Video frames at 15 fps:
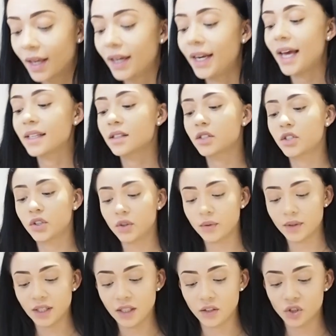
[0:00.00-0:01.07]
Let's
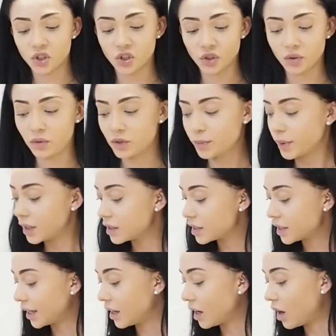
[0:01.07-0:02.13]
do the shoes because
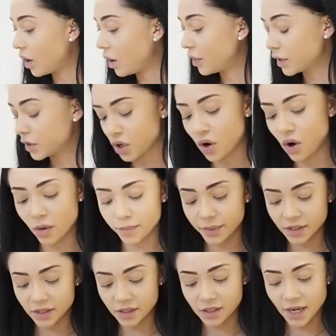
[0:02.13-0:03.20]
they are on the top
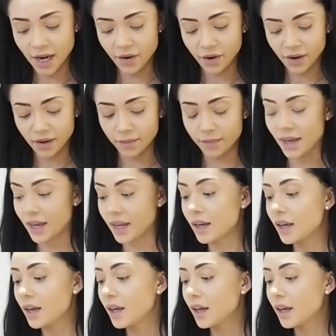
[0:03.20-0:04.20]
staring at me.